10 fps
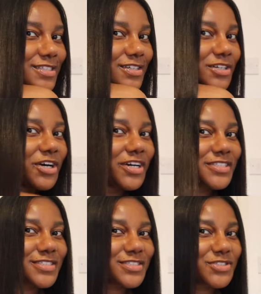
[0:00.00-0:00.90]

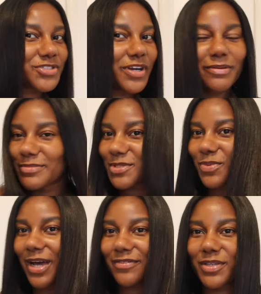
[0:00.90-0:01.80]
cut, trimmed,
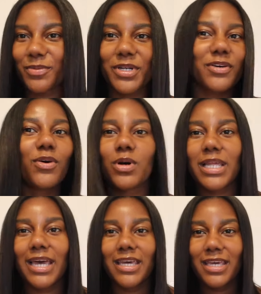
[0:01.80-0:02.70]
whatever you want to call
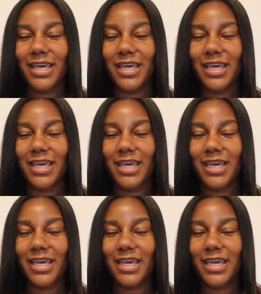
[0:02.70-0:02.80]
it.